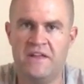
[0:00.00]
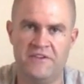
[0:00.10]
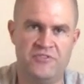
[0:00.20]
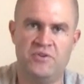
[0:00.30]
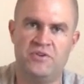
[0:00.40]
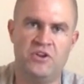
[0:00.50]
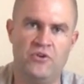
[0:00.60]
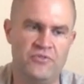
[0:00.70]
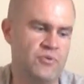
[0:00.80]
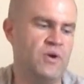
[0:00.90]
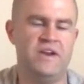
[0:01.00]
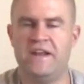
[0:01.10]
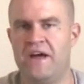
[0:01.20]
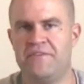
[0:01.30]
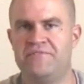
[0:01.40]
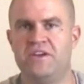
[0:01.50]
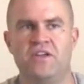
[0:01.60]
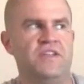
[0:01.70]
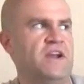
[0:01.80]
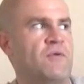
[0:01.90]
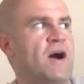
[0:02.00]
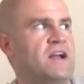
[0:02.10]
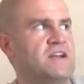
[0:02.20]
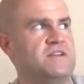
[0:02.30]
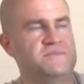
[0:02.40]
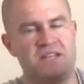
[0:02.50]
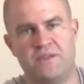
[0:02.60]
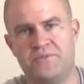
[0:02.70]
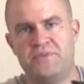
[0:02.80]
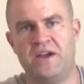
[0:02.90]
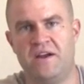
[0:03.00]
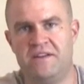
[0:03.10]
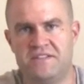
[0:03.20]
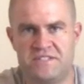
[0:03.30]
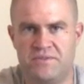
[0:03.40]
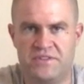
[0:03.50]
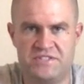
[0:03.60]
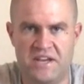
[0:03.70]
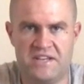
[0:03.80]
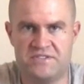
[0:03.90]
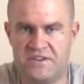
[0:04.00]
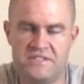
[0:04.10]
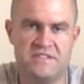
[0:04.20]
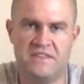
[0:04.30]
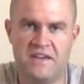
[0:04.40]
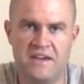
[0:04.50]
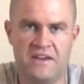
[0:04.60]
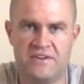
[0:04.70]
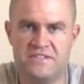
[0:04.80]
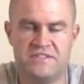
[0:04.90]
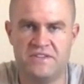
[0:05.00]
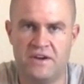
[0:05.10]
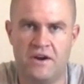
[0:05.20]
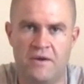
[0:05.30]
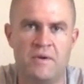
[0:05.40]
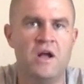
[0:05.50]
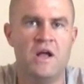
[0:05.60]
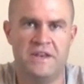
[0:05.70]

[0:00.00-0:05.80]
If you're, you know, if you're running down the field and a rocket comes sailing through the air and hits you in the chest, or hits you in the head, or hits you in the arm,